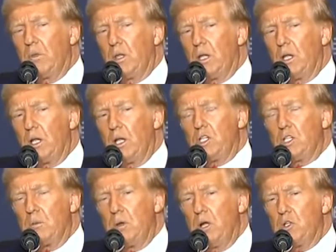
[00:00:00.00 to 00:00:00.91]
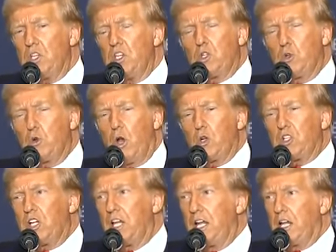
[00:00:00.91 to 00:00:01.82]
He's the most. He's
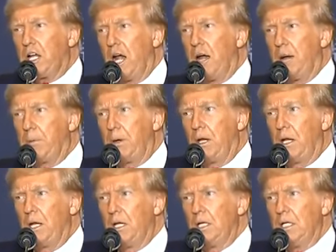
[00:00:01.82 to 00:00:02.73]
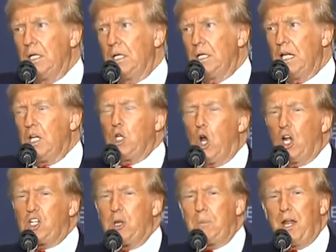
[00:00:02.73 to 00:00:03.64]
grossly incompetent. He
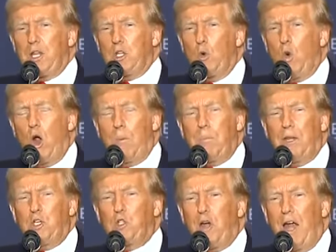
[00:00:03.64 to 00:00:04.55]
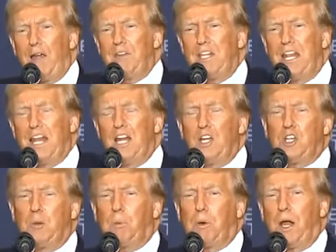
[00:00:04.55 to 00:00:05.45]
talks about the war, but he's driving the
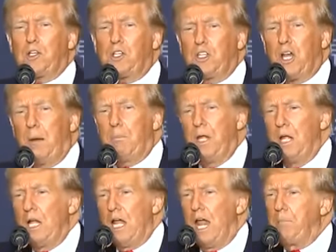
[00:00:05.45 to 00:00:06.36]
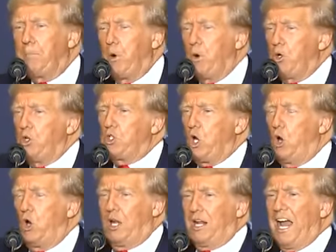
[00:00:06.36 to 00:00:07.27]
energy prices up. And Putin's
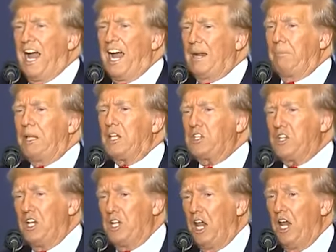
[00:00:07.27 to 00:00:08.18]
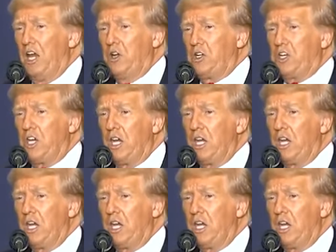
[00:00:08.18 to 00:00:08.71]
whole economy is in energy.